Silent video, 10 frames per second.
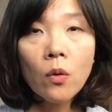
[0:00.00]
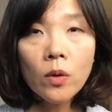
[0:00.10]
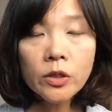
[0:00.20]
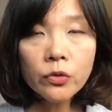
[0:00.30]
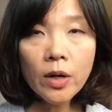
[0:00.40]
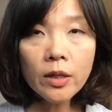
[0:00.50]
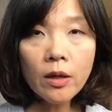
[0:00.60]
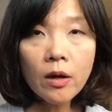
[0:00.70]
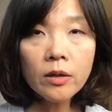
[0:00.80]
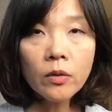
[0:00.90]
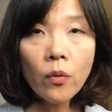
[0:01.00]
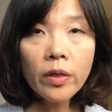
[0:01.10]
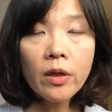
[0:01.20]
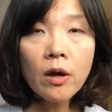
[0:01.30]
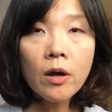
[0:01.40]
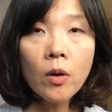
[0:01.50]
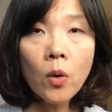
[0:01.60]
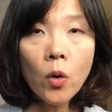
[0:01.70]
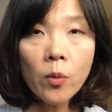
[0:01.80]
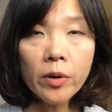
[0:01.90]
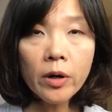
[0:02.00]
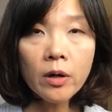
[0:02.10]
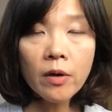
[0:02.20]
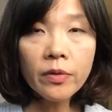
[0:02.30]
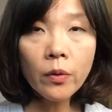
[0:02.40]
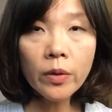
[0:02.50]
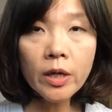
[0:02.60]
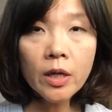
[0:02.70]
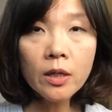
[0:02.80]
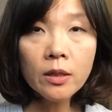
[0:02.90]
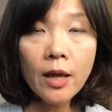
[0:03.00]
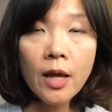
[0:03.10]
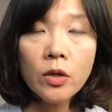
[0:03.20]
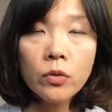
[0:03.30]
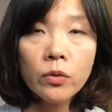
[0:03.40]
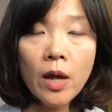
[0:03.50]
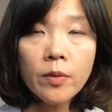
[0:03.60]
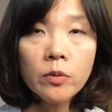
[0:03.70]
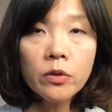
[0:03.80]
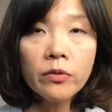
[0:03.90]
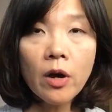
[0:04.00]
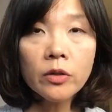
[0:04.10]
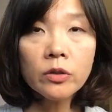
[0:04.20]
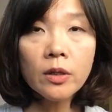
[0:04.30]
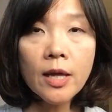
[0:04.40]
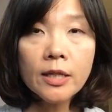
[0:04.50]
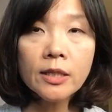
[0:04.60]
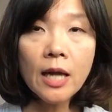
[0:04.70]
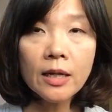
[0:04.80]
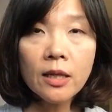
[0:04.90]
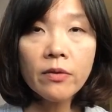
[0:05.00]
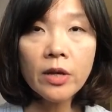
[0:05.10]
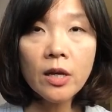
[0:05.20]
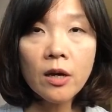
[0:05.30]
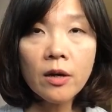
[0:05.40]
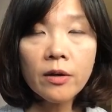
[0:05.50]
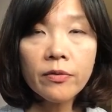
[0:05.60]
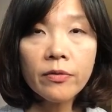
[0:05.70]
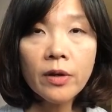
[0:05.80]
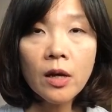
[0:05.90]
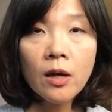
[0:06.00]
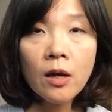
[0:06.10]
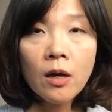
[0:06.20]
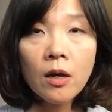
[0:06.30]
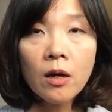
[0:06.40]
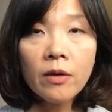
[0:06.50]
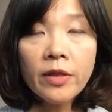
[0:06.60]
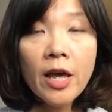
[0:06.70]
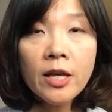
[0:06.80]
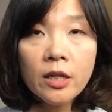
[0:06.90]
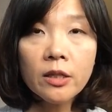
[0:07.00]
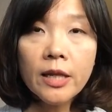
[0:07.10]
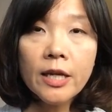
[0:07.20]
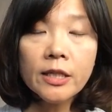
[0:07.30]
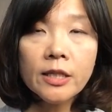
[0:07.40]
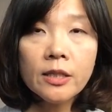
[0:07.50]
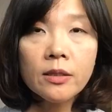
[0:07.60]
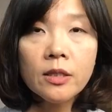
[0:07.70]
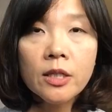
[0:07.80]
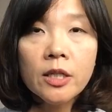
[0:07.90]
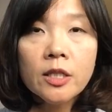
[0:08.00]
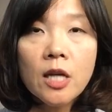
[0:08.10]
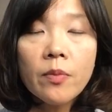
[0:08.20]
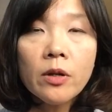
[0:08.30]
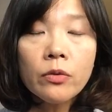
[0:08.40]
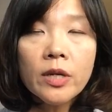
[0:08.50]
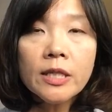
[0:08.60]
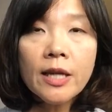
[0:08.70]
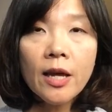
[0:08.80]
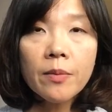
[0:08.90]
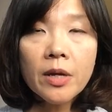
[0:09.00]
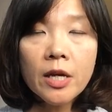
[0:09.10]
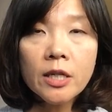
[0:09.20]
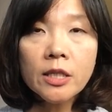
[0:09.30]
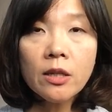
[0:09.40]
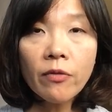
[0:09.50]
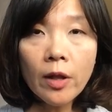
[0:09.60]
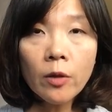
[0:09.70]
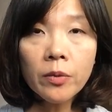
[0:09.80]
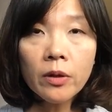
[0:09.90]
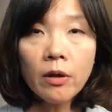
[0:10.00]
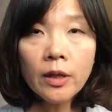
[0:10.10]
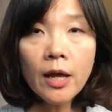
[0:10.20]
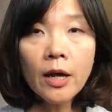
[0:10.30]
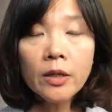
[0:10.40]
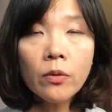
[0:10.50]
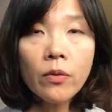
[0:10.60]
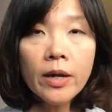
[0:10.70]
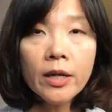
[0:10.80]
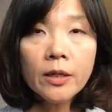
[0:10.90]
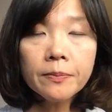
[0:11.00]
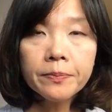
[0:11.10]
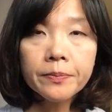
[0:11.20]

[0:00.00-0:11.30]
Once you're done with the homework of the week, then you will have to move on to the next activity of taking the test. Chapter 3 exam is available online already.